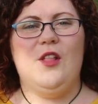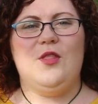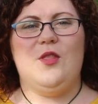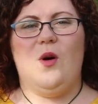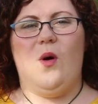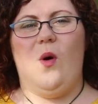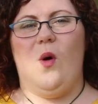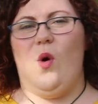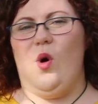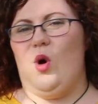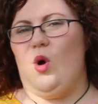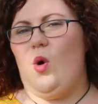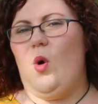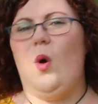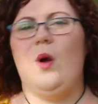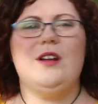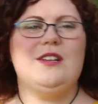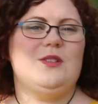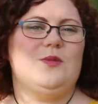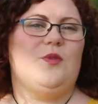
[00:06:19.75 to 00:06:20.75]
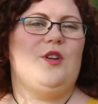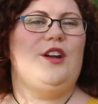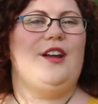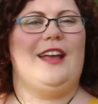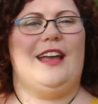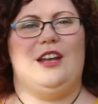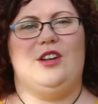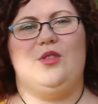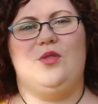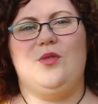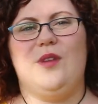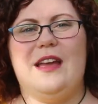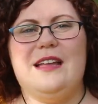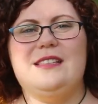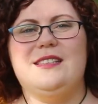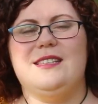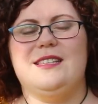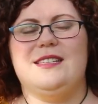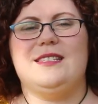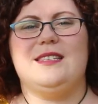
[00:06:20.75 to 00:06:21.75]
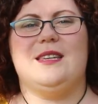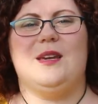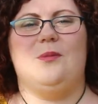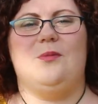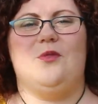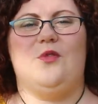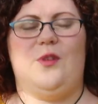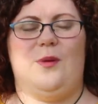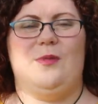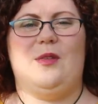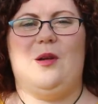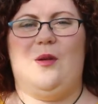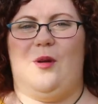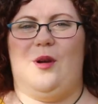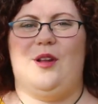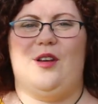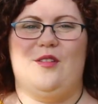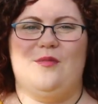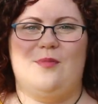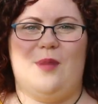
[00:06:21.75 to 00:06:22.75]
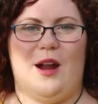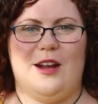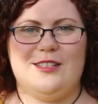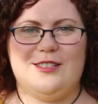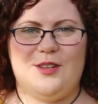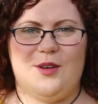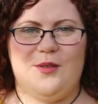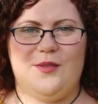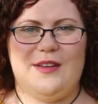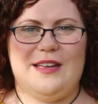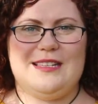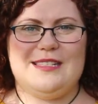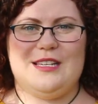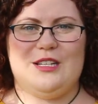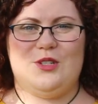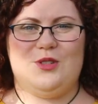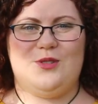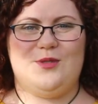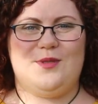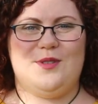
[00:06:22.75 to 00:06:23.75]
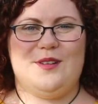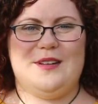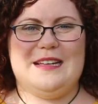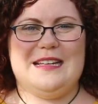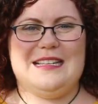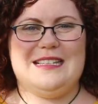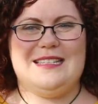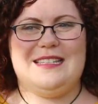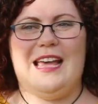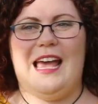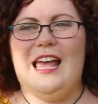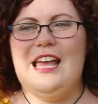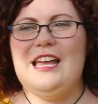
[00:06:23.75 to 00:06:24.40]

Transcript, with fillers: the whole coursework and grade system from the Order of Bards, Ovates, and Druids.